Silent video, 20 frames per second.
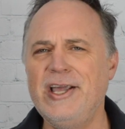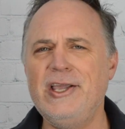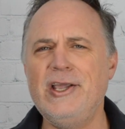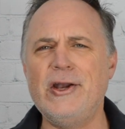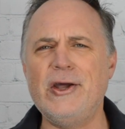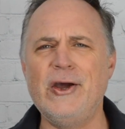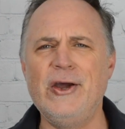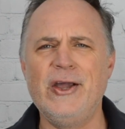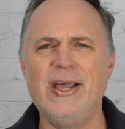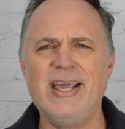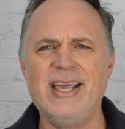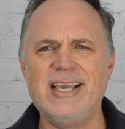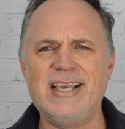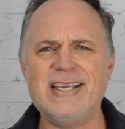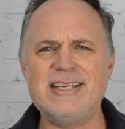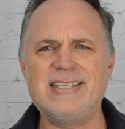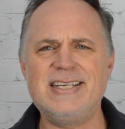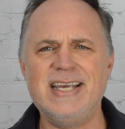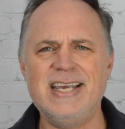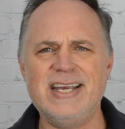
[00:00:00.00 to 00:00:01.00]
you know
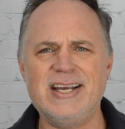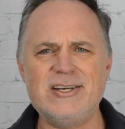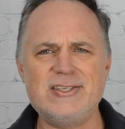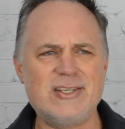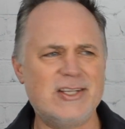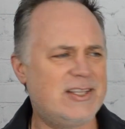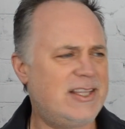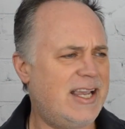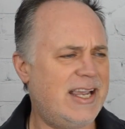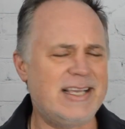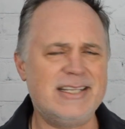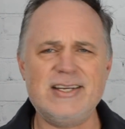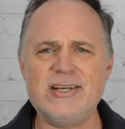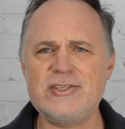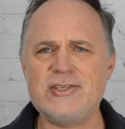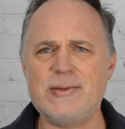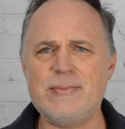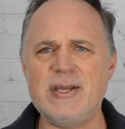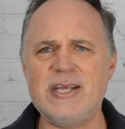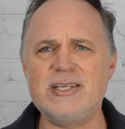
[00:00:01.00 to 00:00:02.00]
because here's the thing
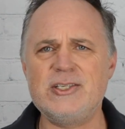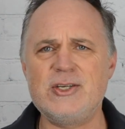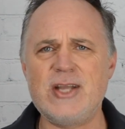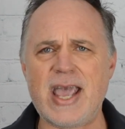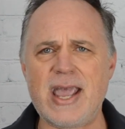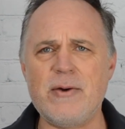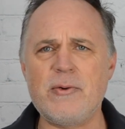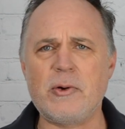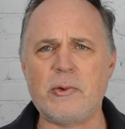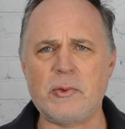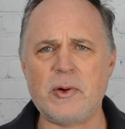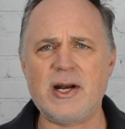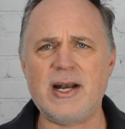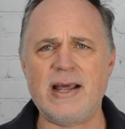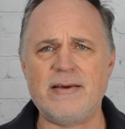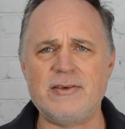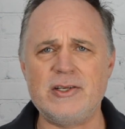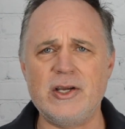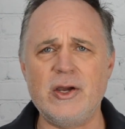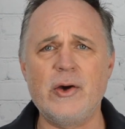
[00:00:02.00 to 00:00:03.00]
there's going to be a day where we're going
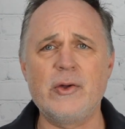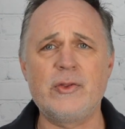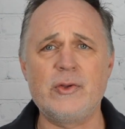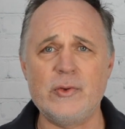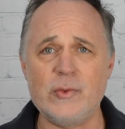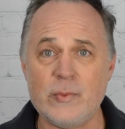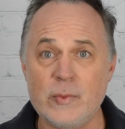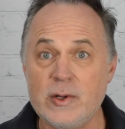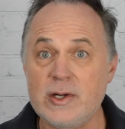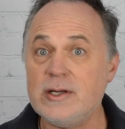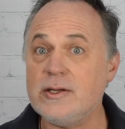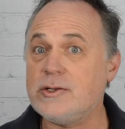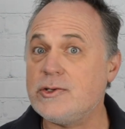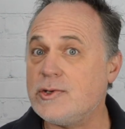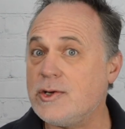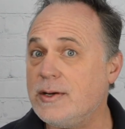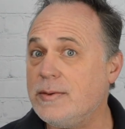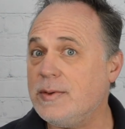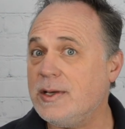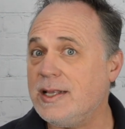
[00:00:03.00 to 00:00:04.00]
to have to go through real
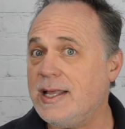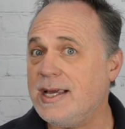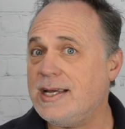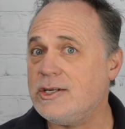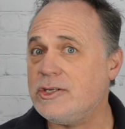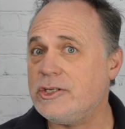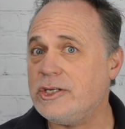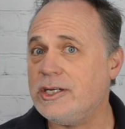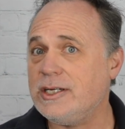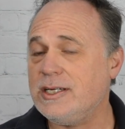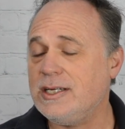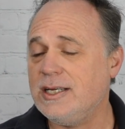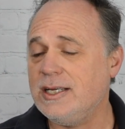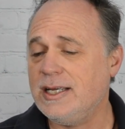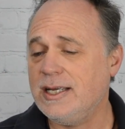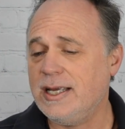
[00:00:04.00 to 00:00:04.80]
tribulation